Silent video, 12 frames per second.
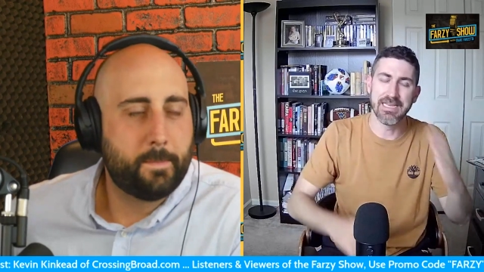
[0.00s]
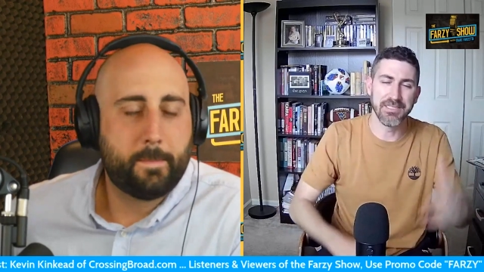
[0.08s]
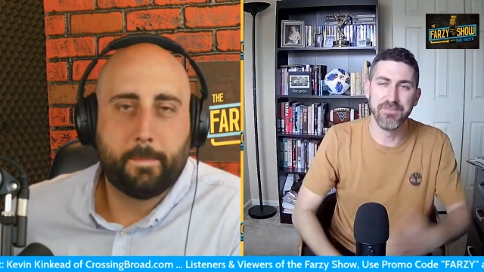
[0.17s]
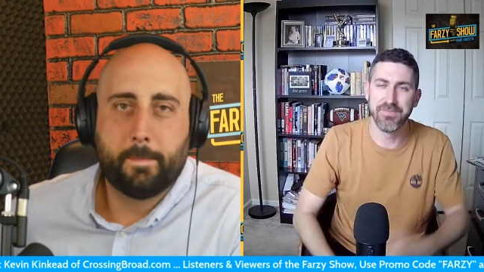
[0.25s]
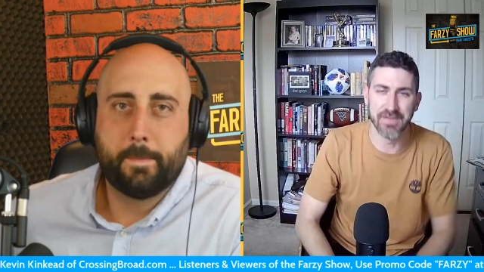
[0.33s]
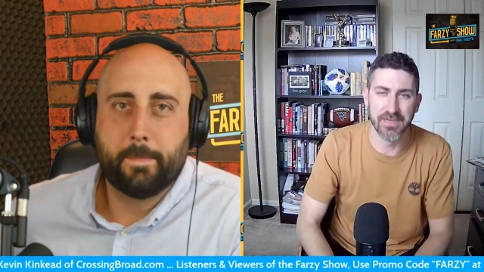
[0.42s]
Speaker 1: uh,
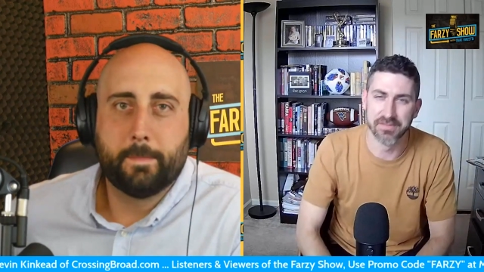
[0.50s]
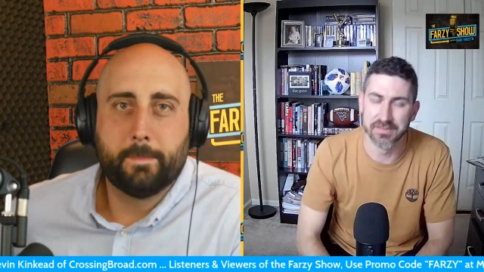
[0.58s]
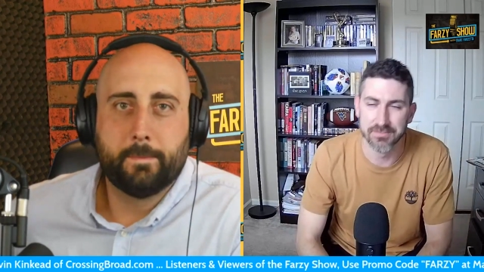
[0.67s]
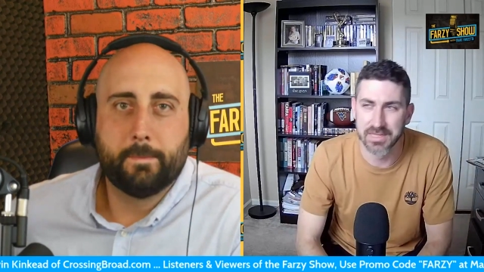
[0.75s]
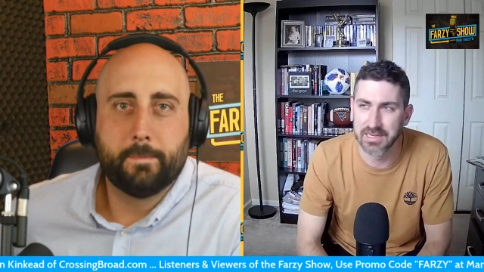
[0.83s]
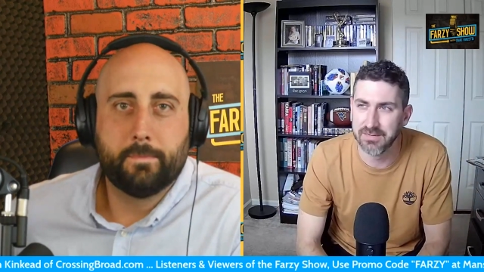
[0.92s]
you
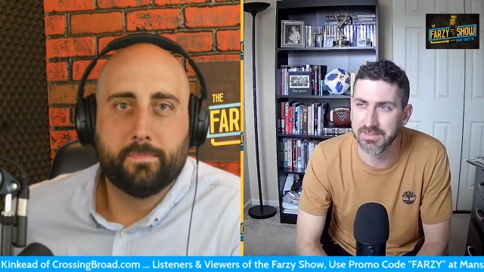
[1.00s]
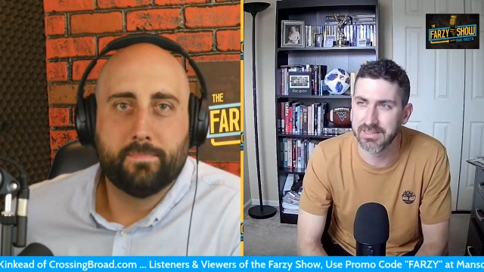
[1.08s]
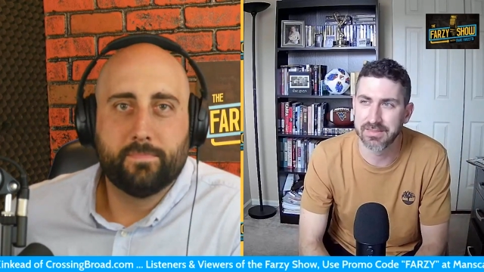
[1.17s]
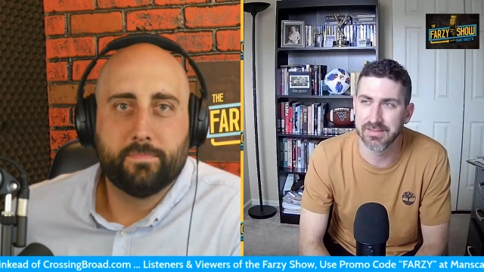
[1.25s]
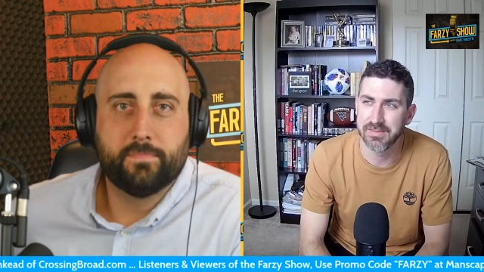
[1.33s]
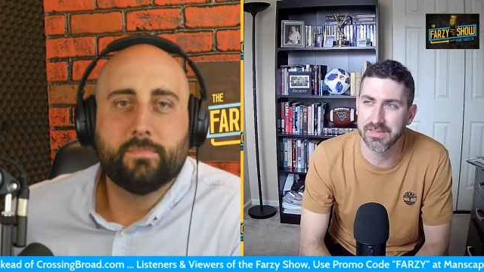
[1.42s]
felt it, man. I
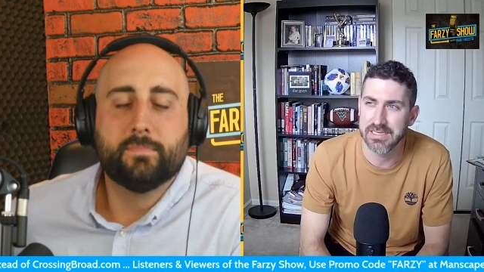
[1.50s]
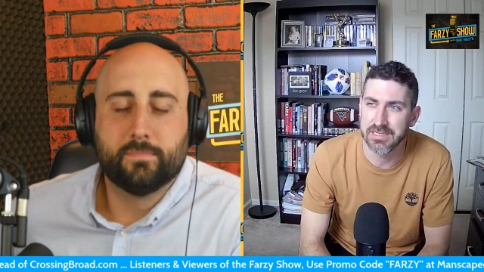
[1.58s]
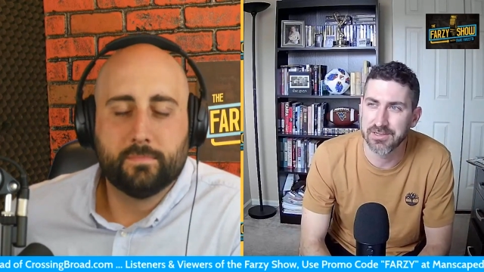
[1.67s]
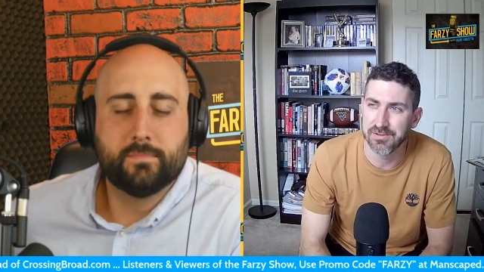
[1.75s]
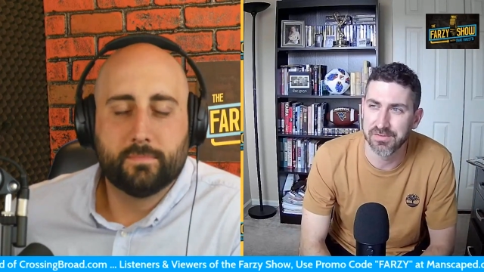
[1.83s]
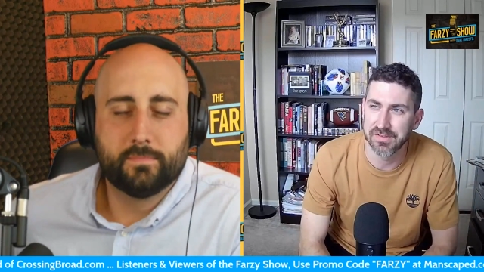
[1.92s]
mean, like the
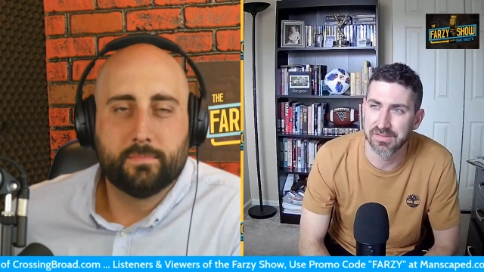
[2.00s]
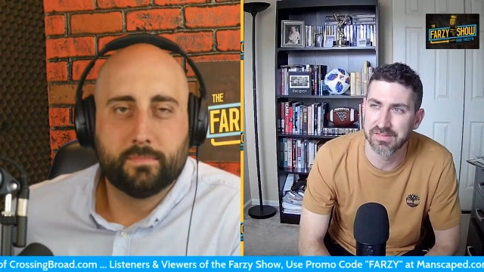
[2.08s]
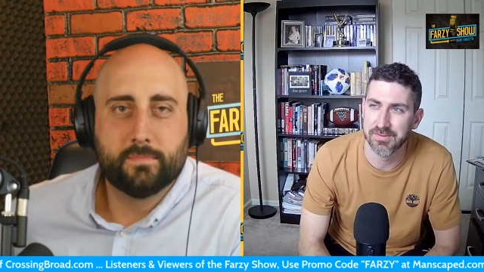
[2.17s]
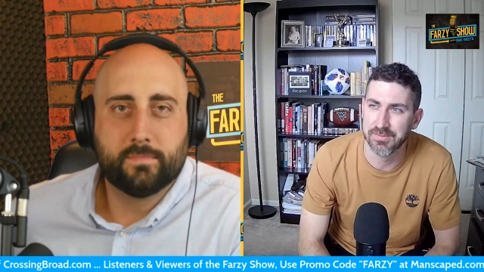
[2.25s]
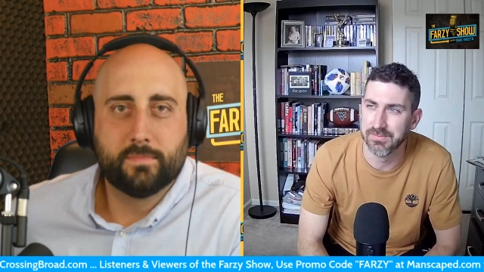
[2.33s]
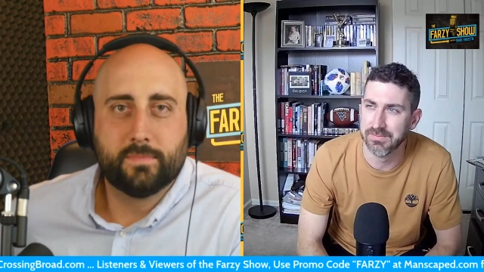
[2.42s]
the
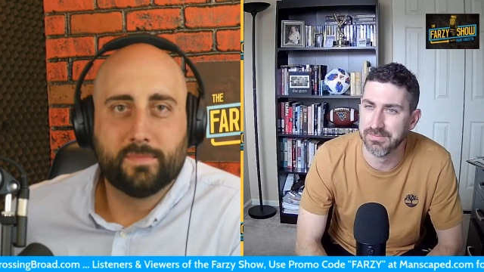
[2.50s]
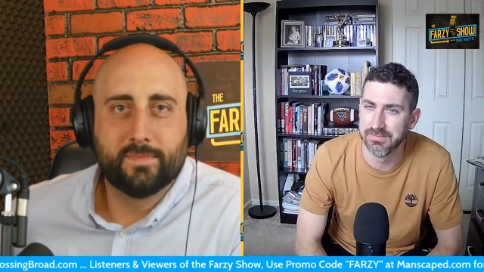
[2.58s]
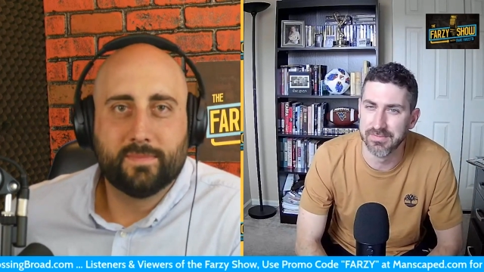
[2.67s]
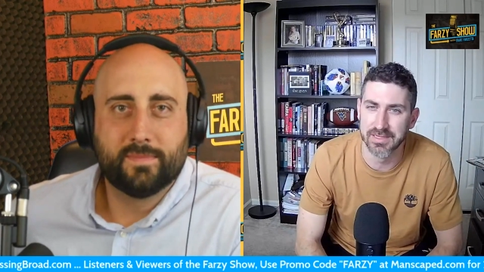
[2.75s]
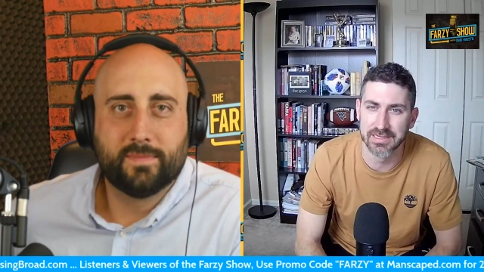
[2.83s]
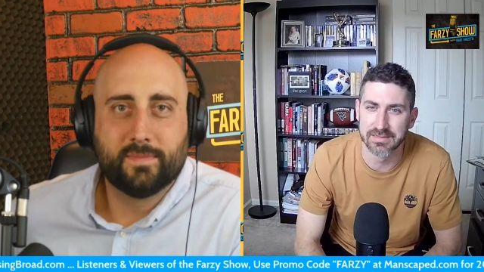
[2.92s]

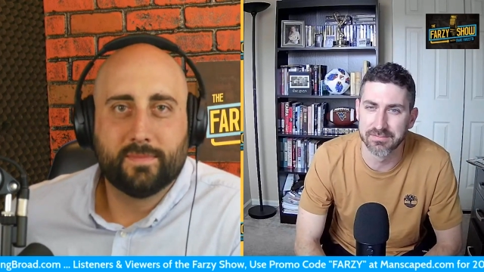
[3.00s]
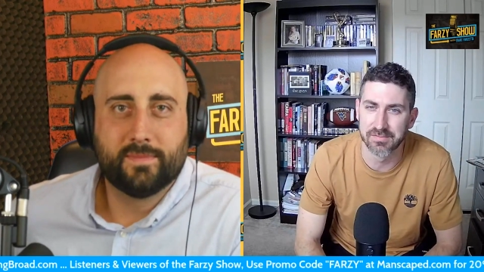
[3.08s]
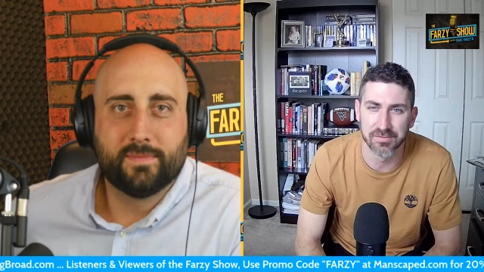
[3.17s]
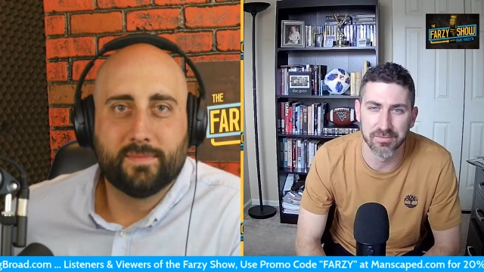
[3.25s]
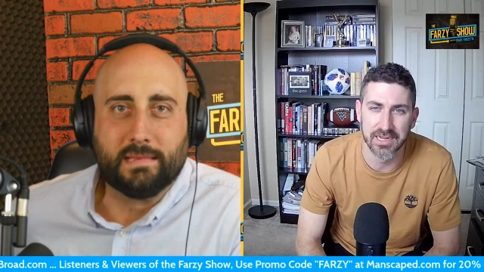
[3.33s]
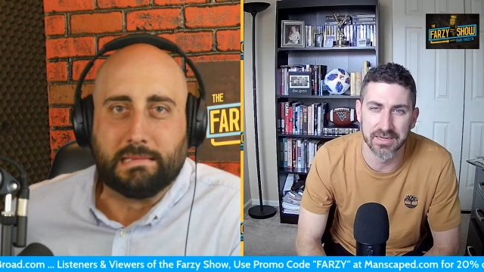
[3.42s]
ecosystem like
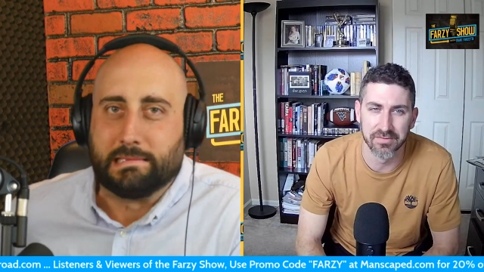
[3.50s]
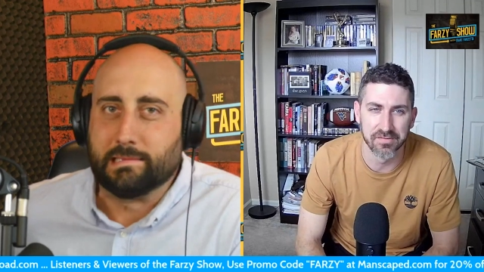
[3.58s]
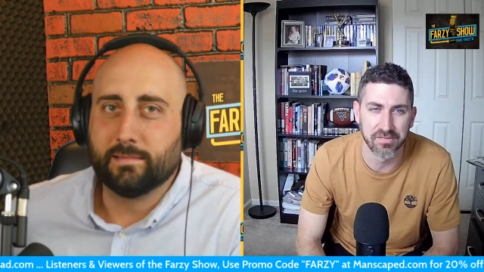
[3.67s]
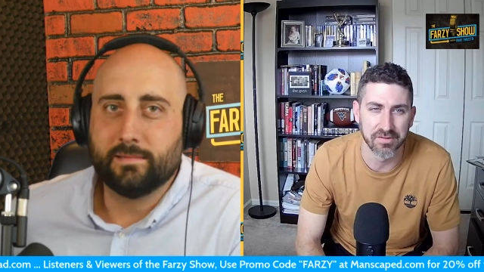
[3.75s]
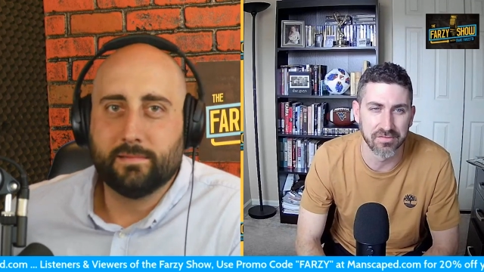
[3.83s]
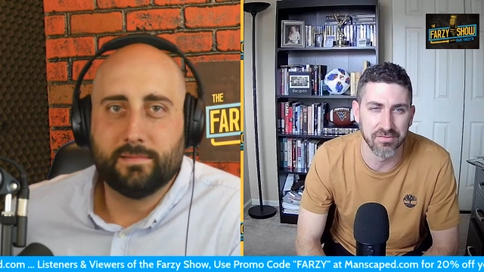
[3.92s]
surrounding
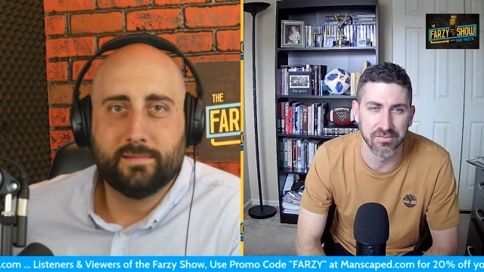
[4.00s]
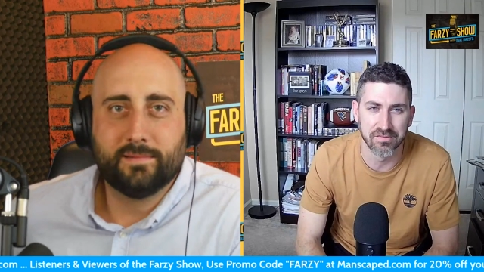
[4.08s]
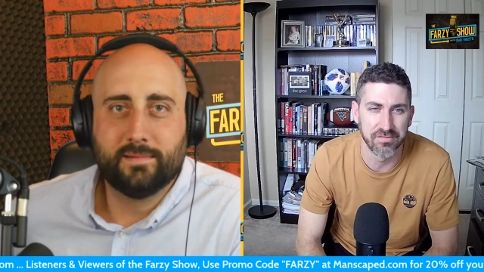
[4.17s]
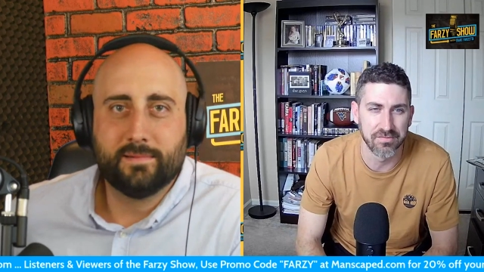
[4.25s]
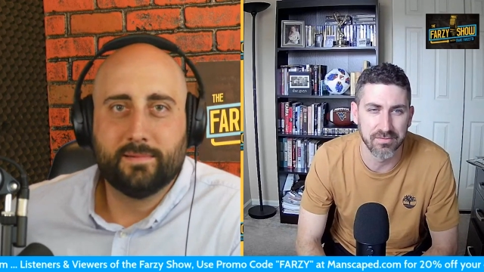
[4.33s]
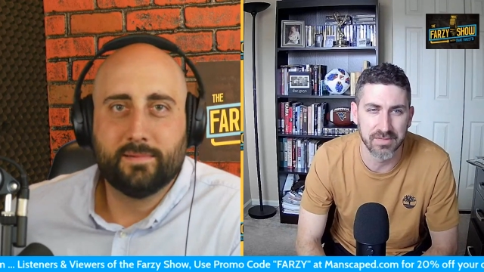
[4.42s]
the
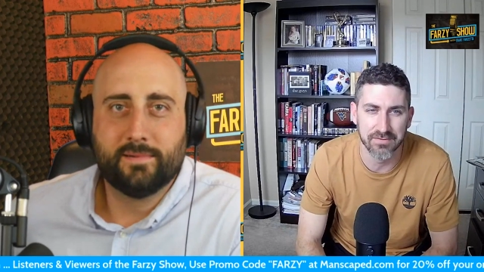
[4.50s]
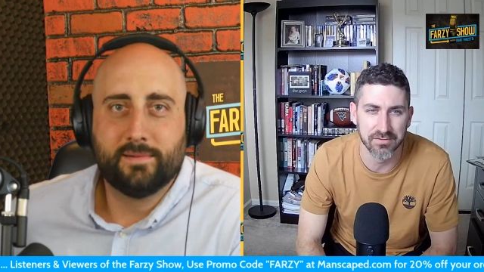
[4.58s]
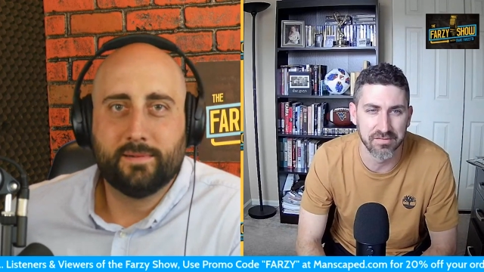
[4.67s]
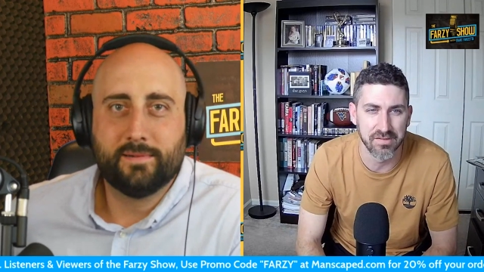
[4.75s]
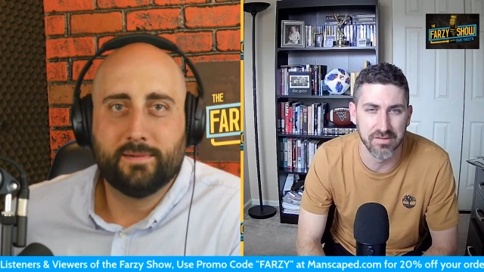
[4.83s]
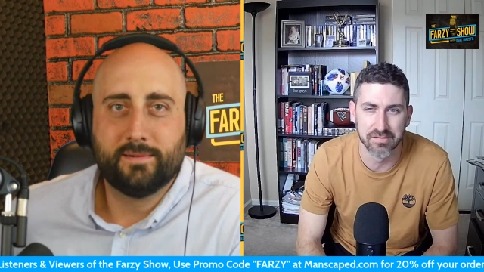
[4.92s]
Sixers
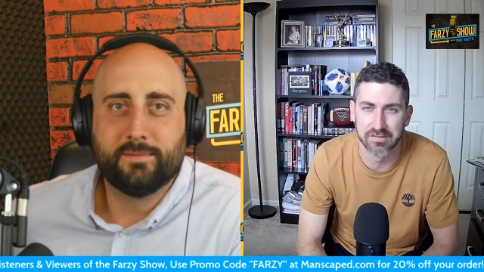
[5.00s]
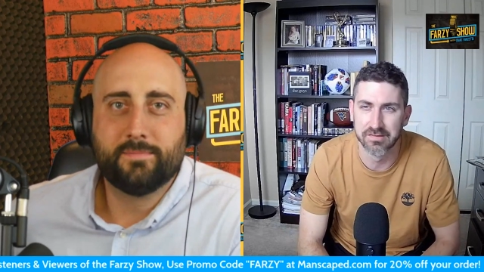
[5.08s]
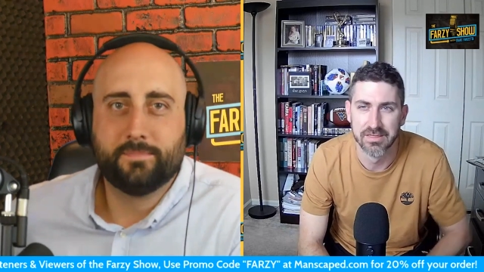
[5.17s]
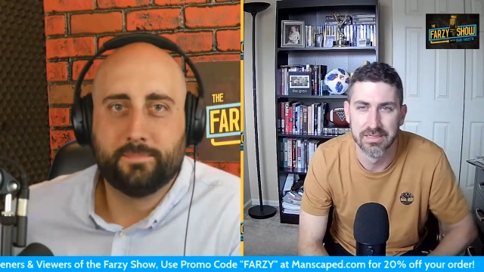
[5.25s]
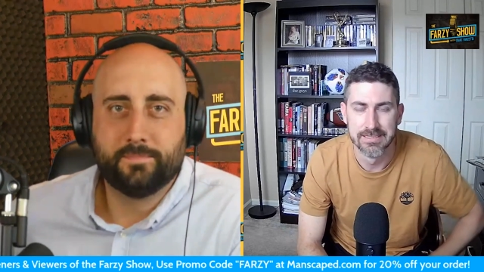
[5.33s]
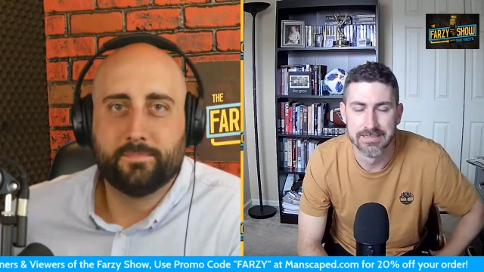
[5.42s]
ever
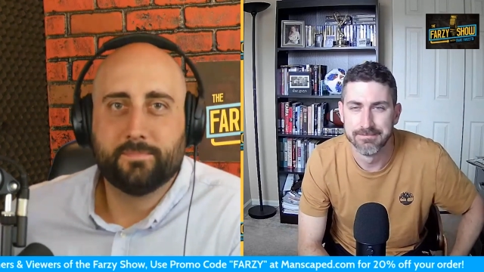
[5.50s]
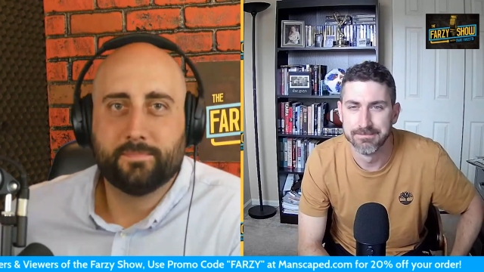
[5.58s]
since